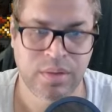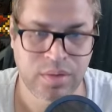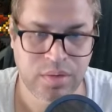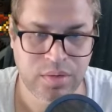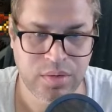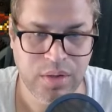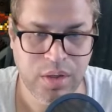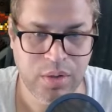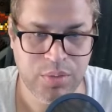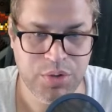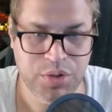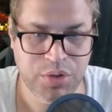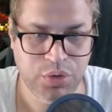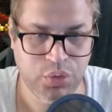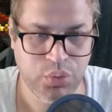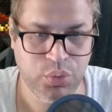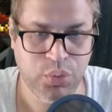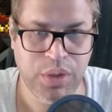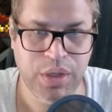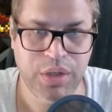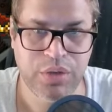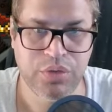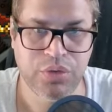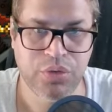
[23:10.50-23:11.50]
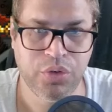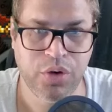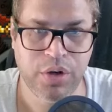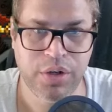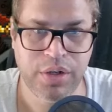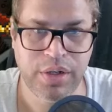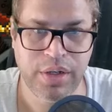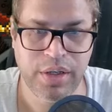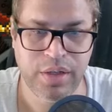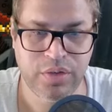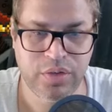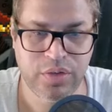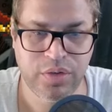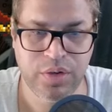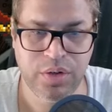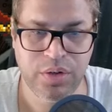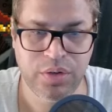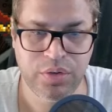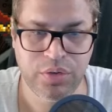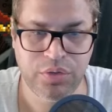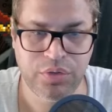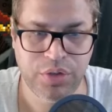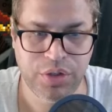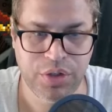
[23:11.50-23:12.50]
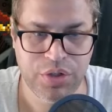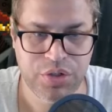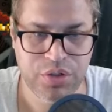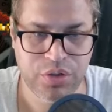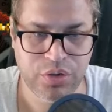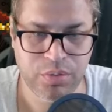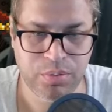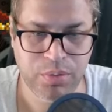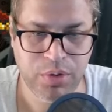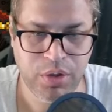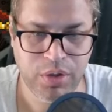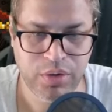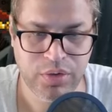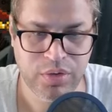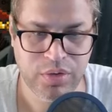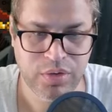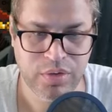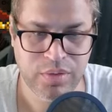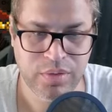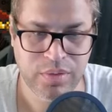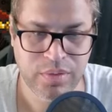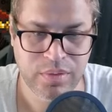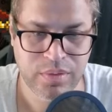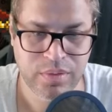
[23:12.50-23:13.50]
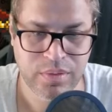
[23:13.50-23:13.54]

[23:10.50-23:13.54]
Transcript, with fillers: So I'll just wait for the next turn to finish this boss.